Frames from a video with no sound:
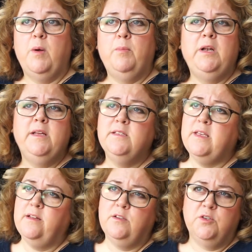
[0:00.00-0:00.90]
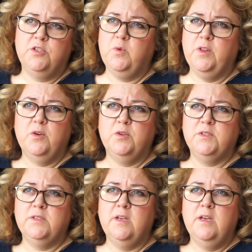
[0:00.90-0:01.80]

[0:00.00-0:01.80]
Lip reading: please get in touch with us.